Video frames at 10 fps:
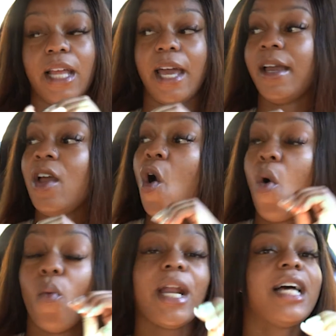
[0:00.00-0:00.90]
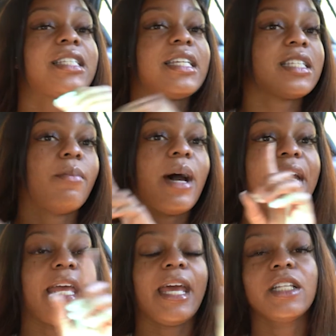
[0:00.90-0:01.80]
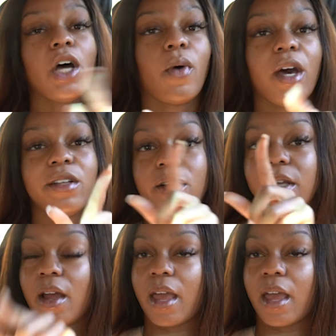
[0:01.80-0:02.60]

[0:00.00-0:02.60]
Like, when I send somebody LOL or,